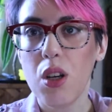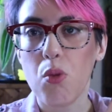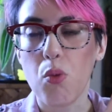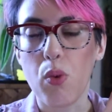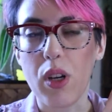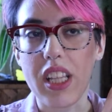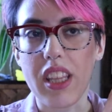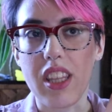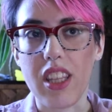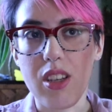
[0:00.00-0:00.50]

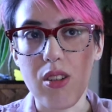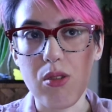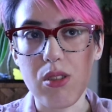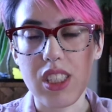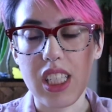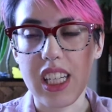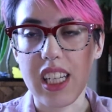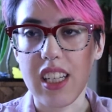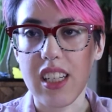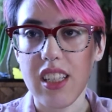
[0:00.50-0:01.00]
With
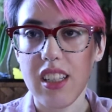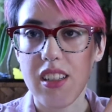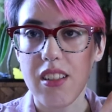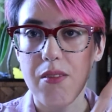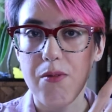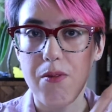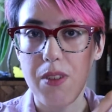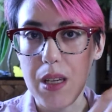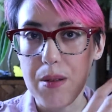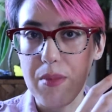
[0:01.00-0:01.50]
using
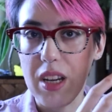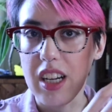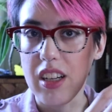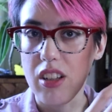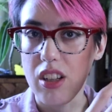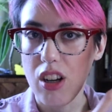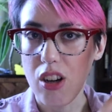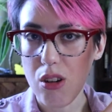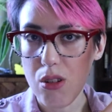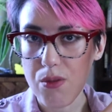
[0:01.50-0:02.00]

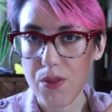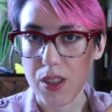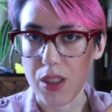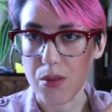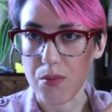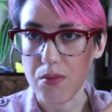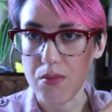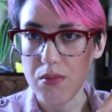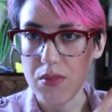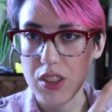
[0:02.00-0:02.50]
female
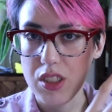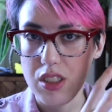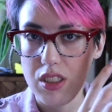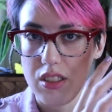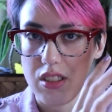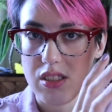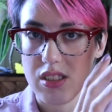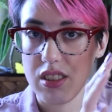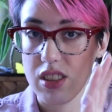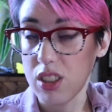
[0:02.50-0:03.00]
ovum
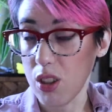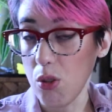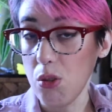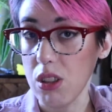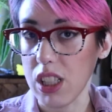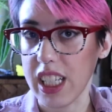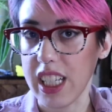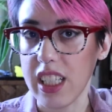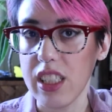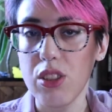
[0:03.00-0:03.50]

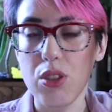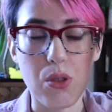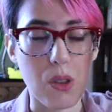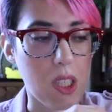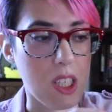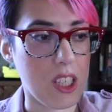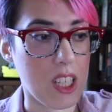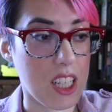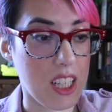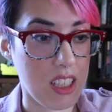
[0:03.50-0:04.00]
solely to
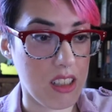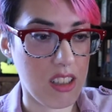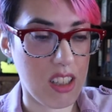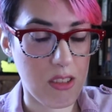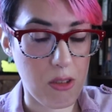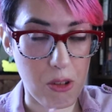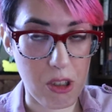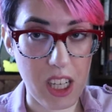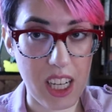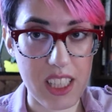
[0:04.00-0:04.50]
create,
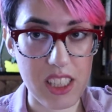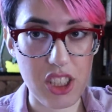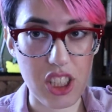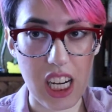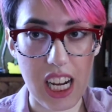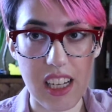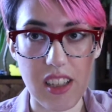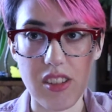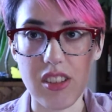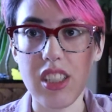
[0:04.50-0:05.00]
create a
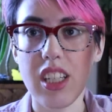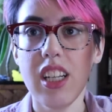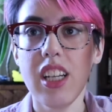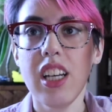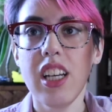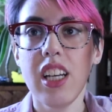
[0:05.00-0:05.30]
child,